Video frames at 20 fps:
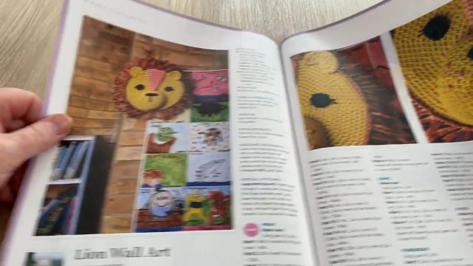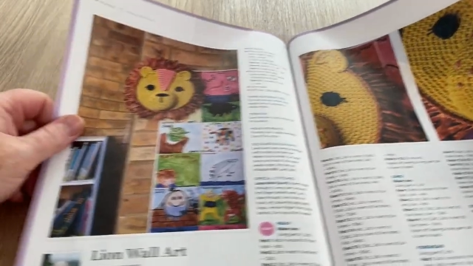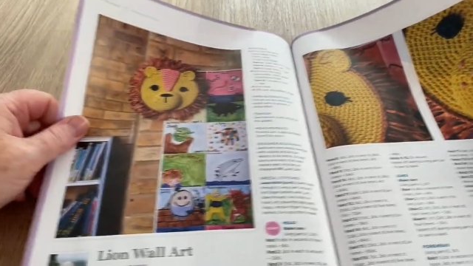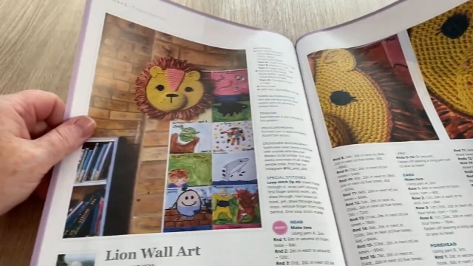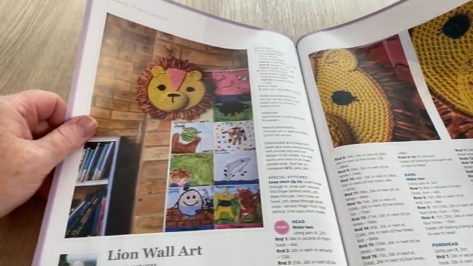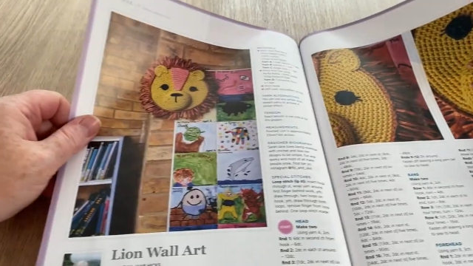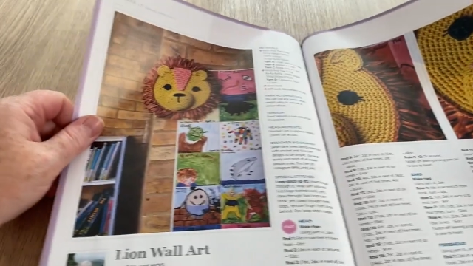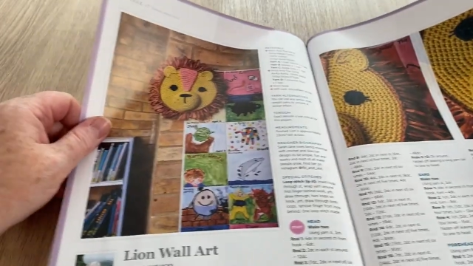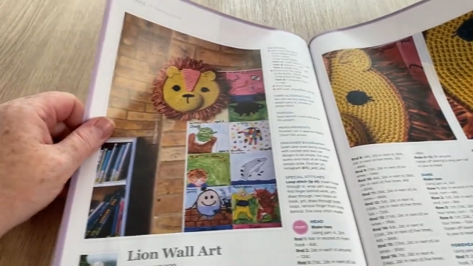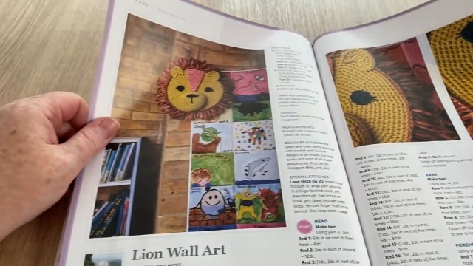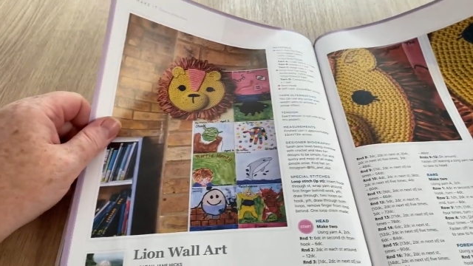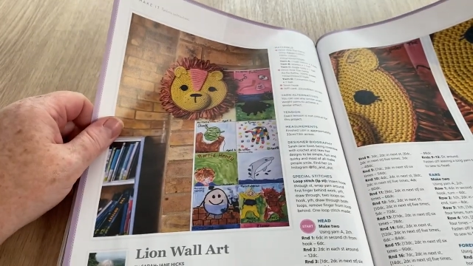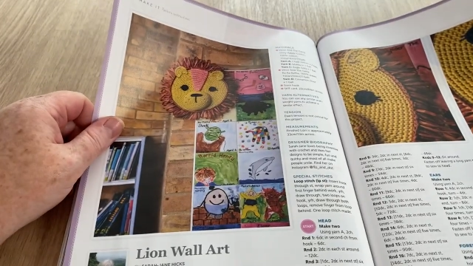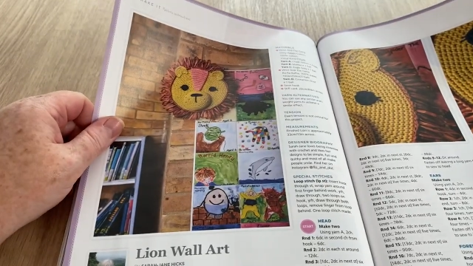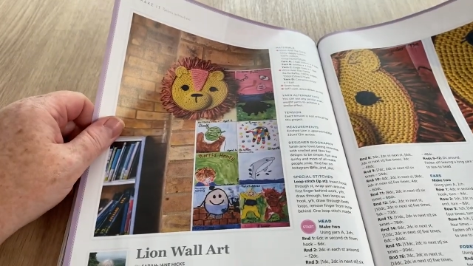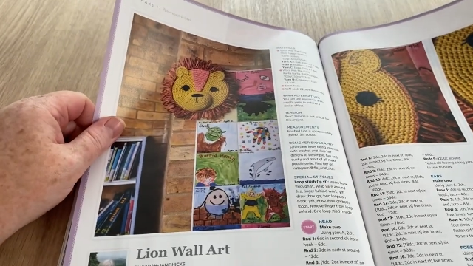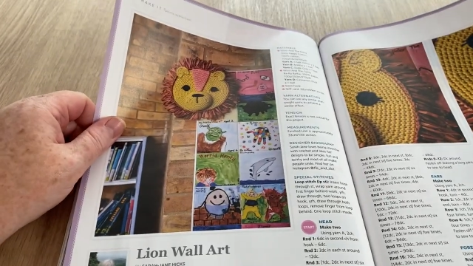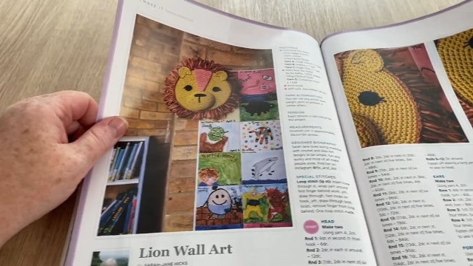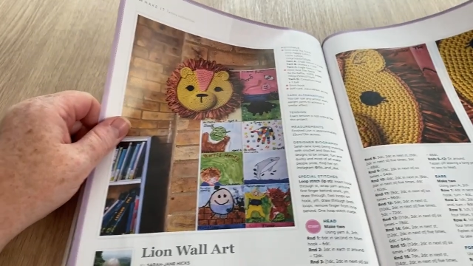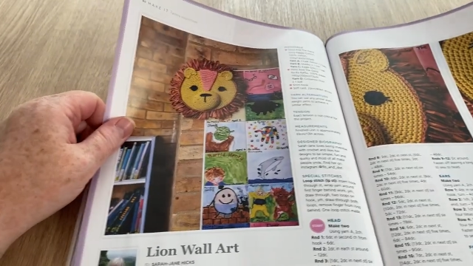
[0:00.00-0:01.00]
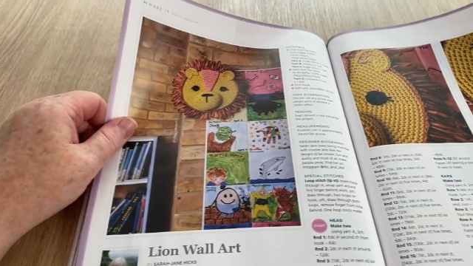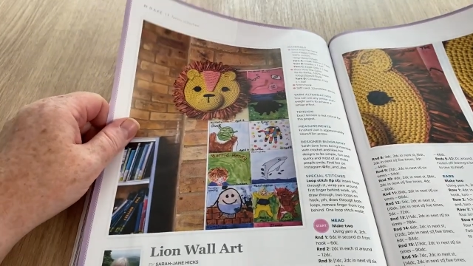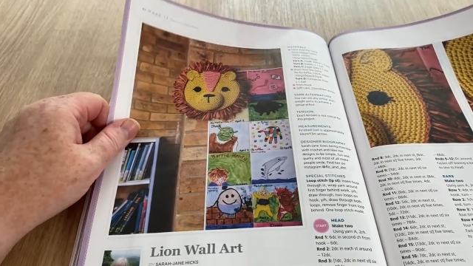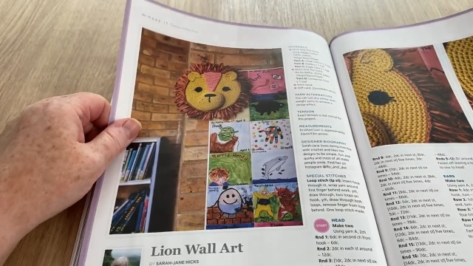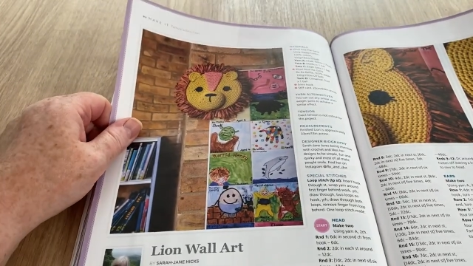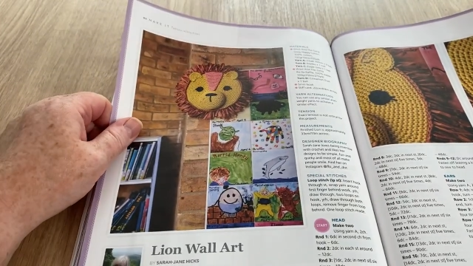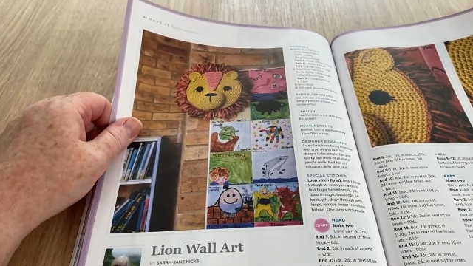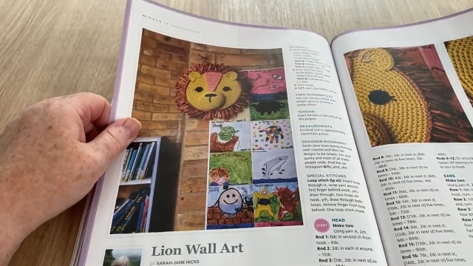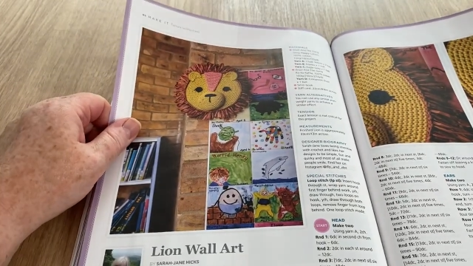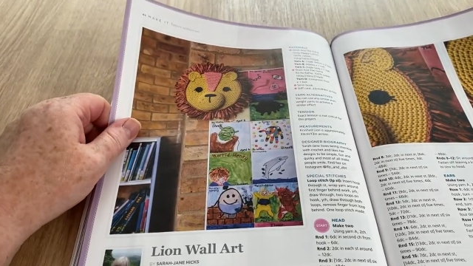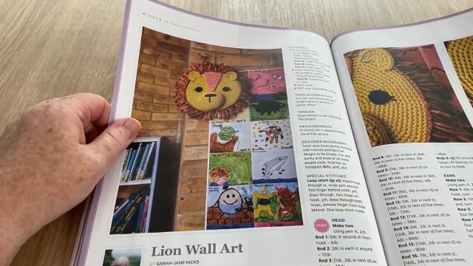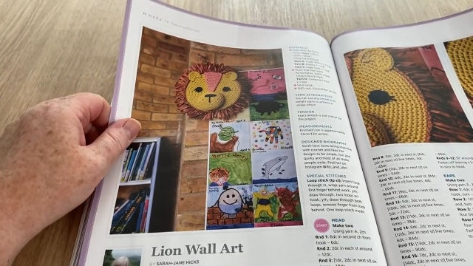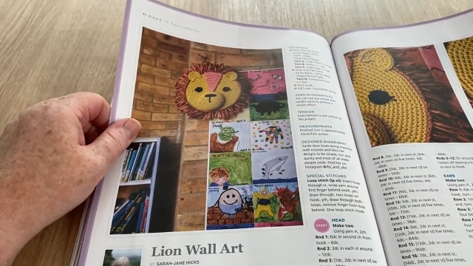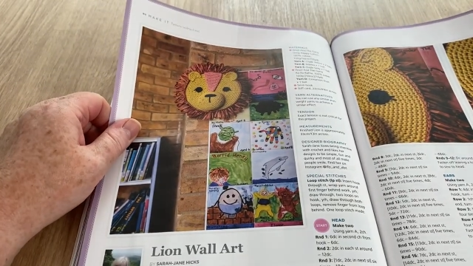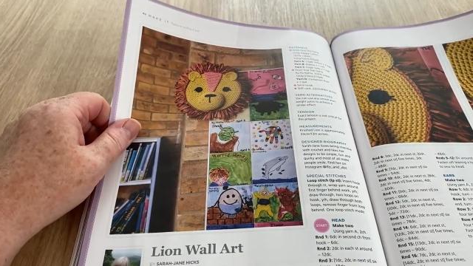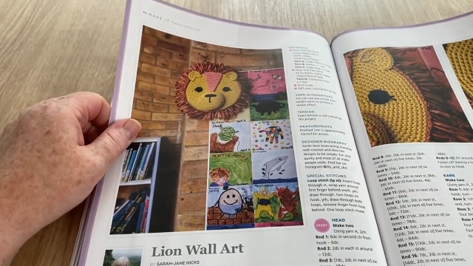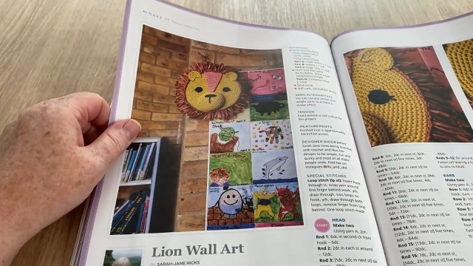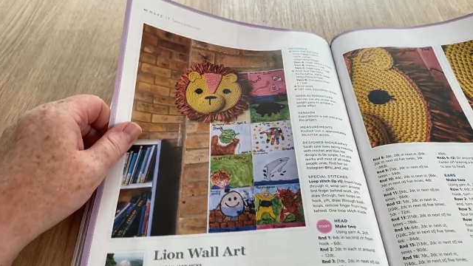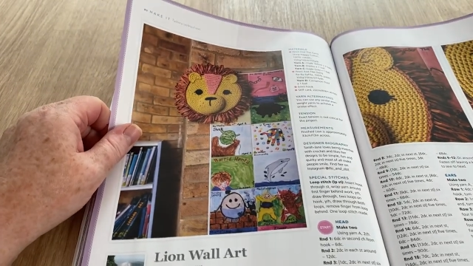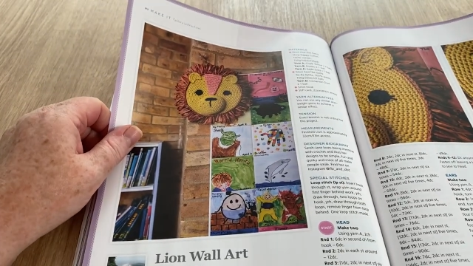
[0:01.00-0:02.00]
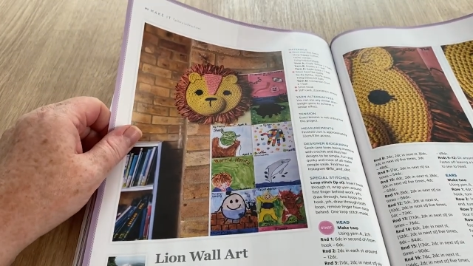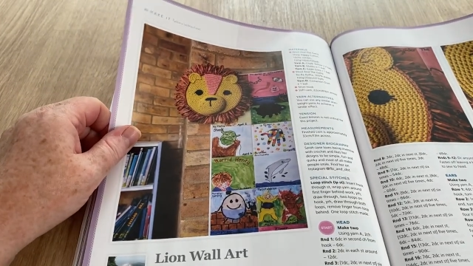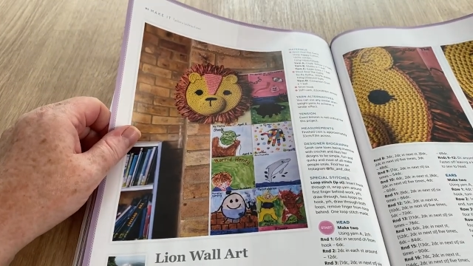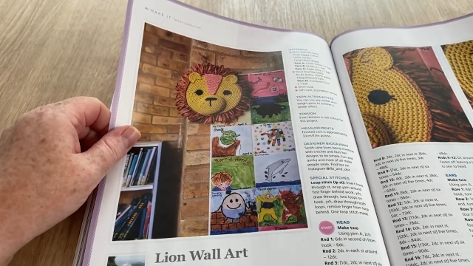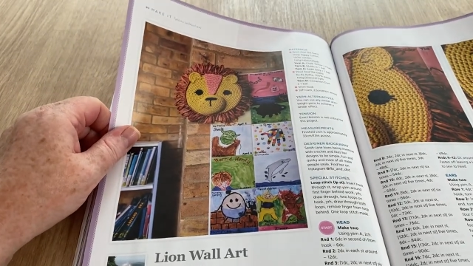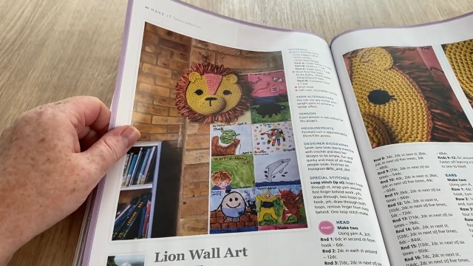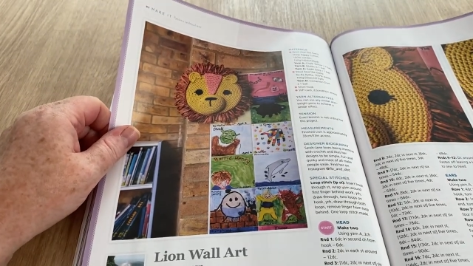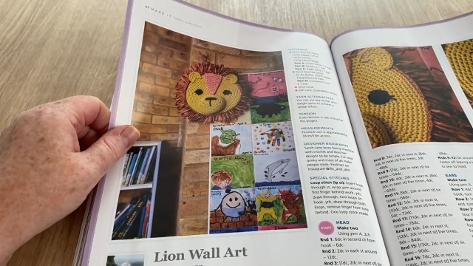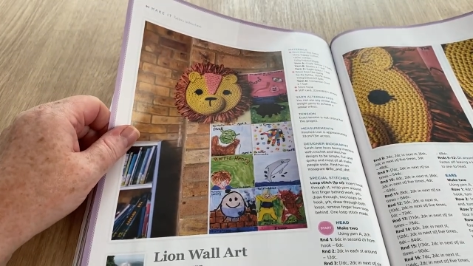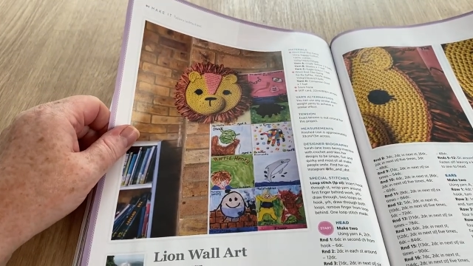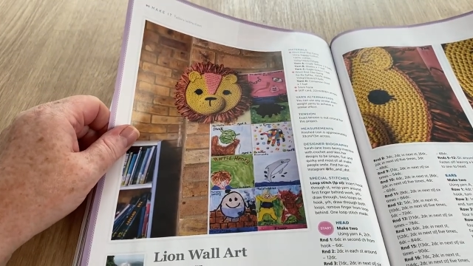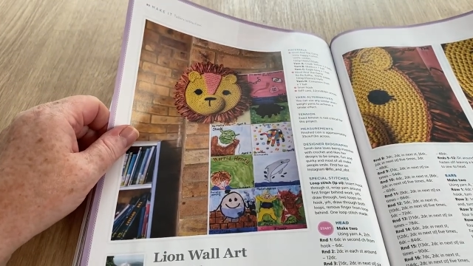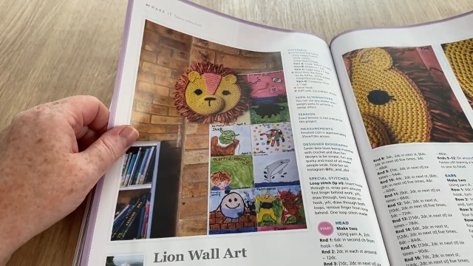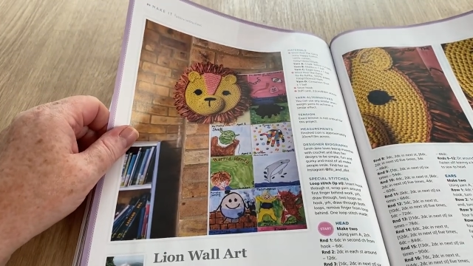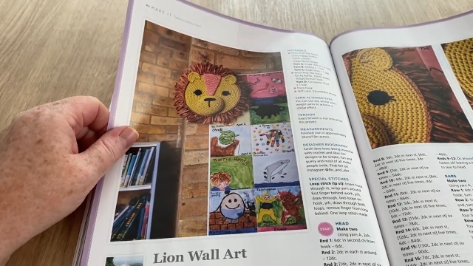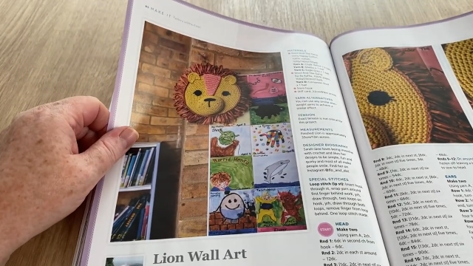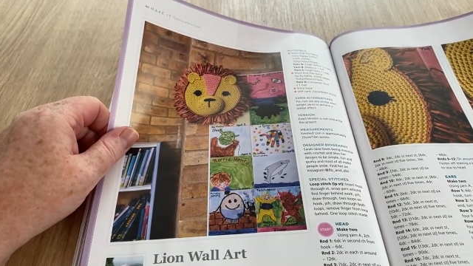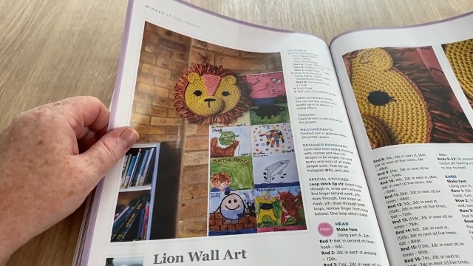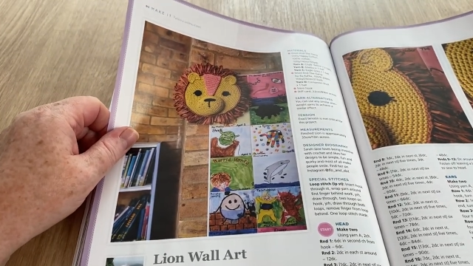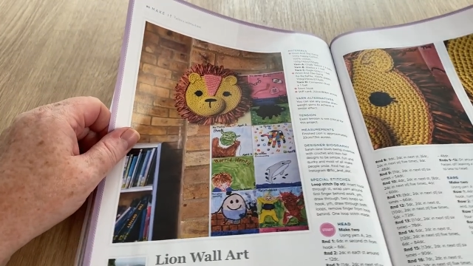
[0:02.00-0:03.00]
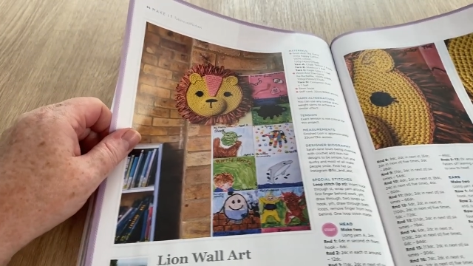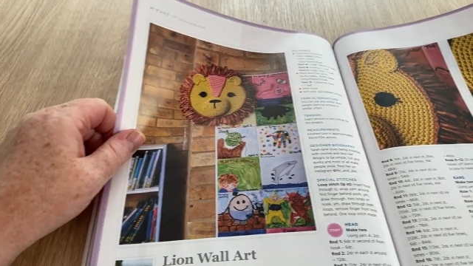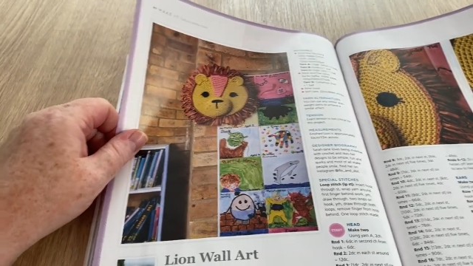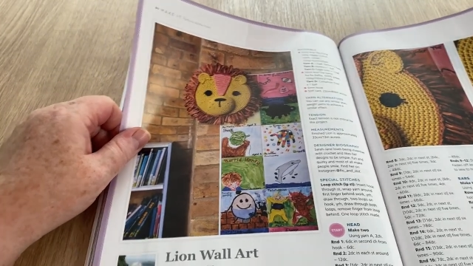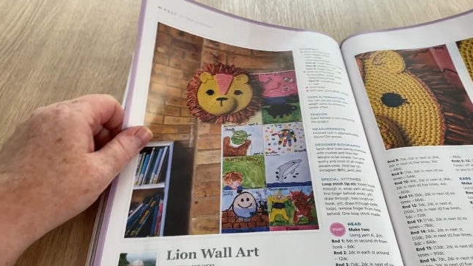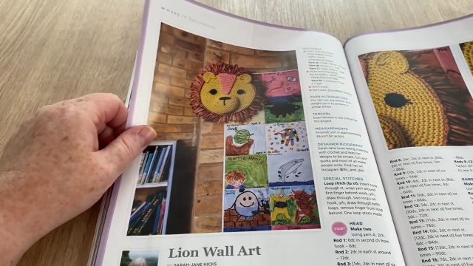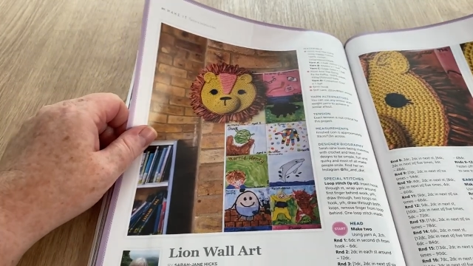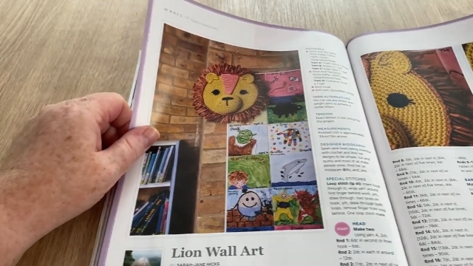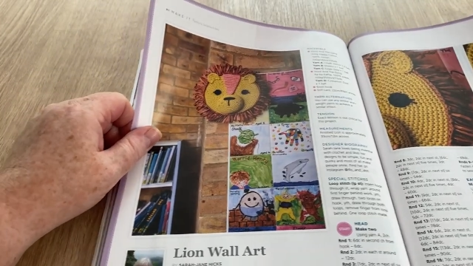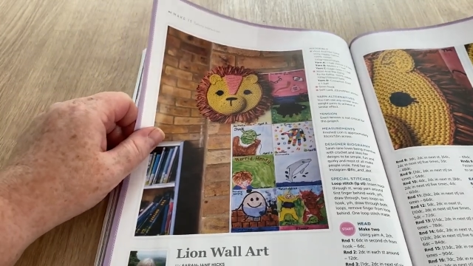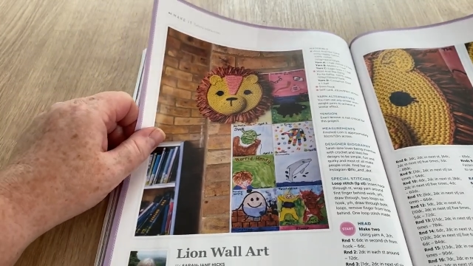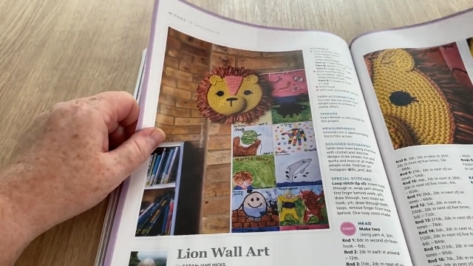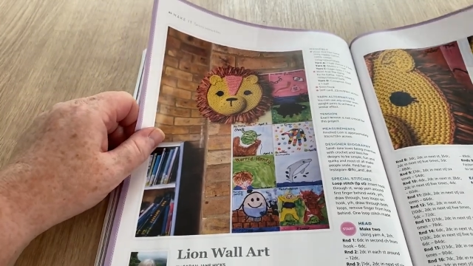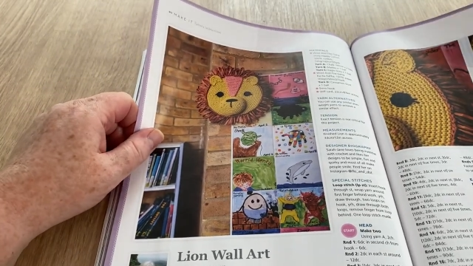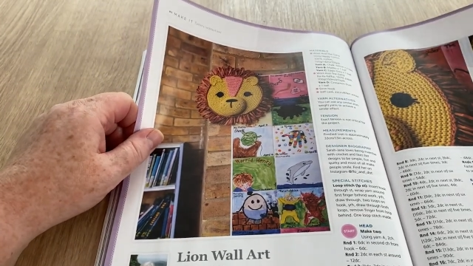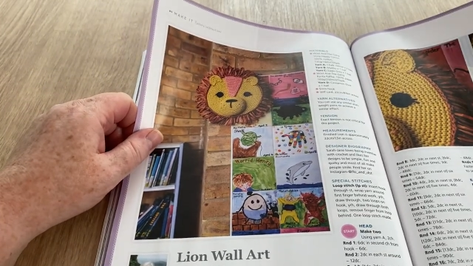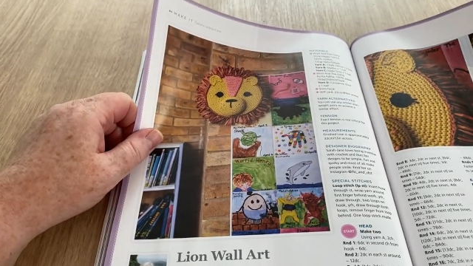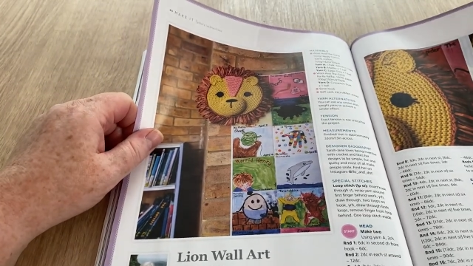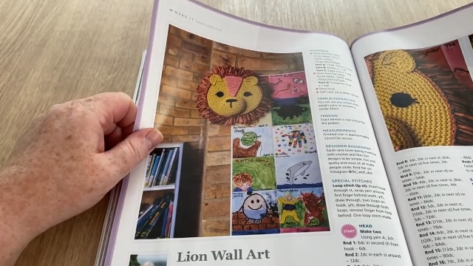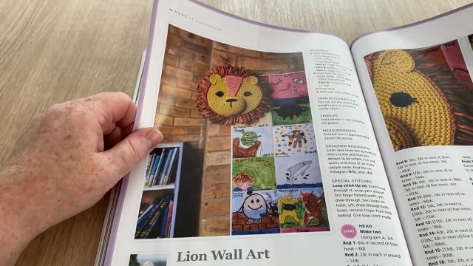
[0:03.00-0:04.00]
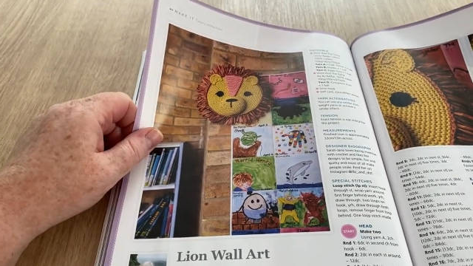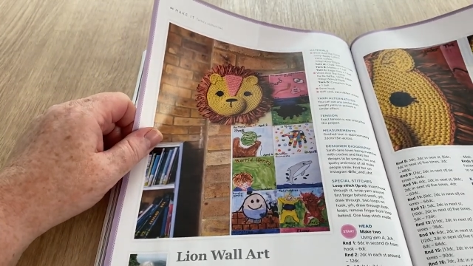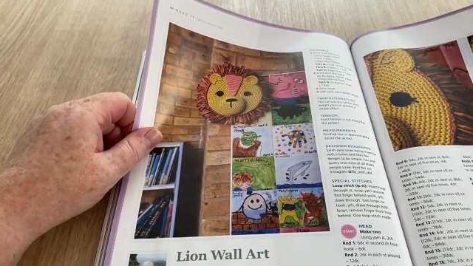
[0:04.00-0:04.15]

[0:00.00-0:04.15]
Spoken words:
(no speaker visible)